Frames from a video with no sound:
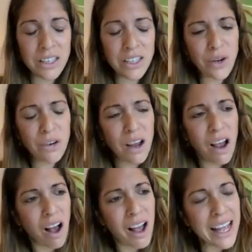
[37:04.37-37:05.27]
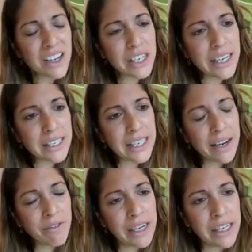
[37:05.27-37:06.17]
So I actually
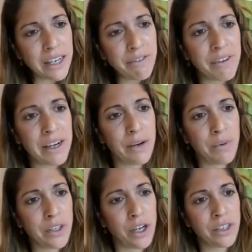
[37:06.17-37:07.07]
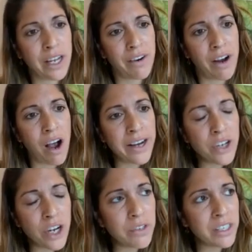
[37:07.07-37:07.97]
see it really differently with doTERRA. I
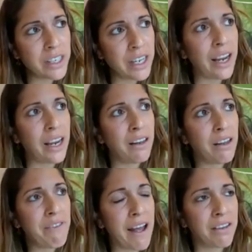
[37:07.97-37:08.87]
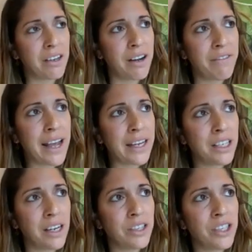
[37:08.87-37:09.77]
don't see the fact that I've had
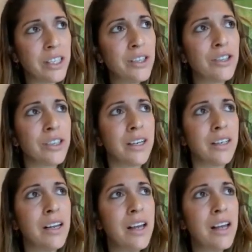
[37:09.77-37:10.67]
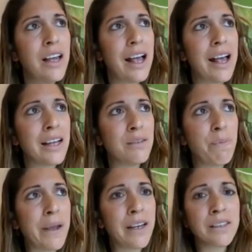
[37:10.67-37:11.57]
young children as
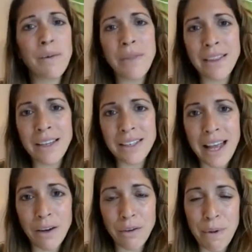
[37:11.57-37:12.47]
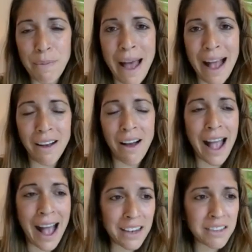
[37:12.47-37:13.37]
being something that's held me back.
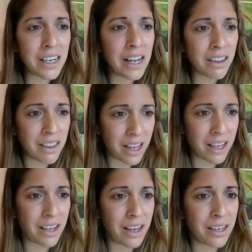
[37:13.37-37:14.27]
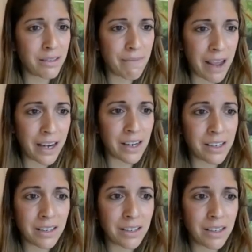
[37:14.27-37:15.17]
I actually think it's made
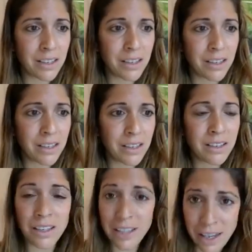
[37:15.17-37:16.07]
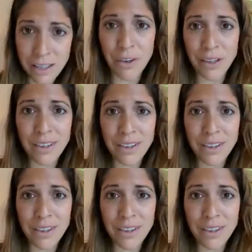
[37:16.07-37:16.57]
us successful.